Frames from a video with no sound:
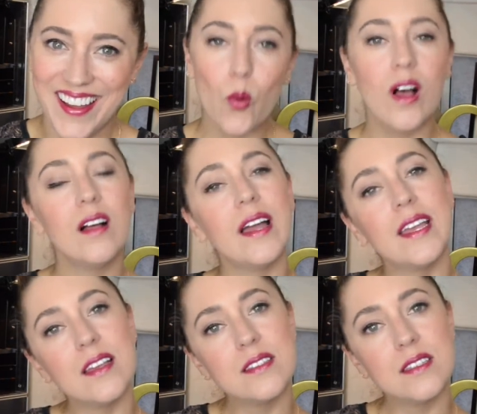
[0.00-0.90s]
Well, I
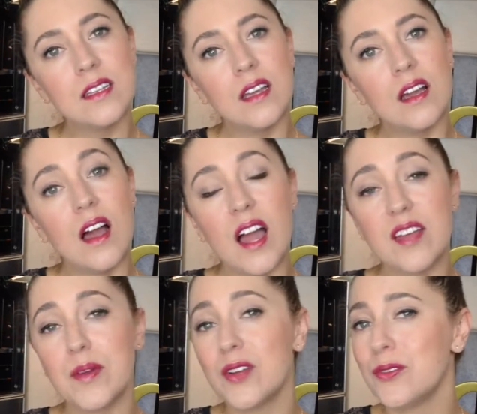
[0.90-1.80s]
guess I
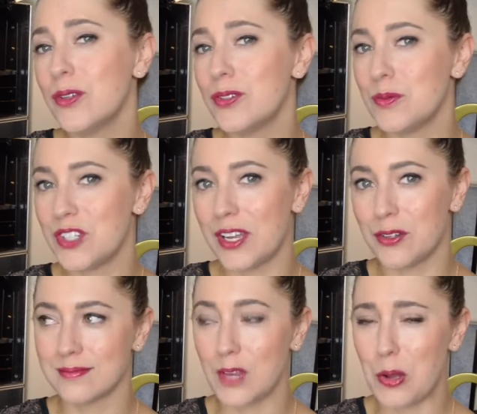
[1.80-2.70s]
have my own YouTube
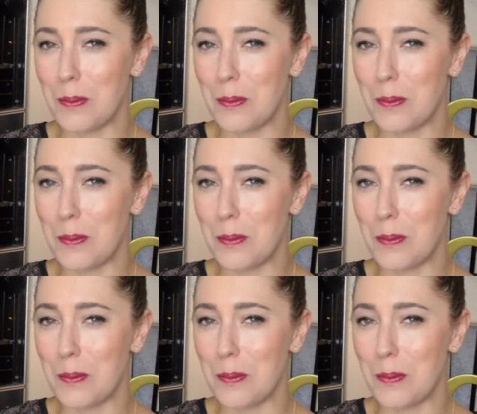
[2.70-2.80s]
channel.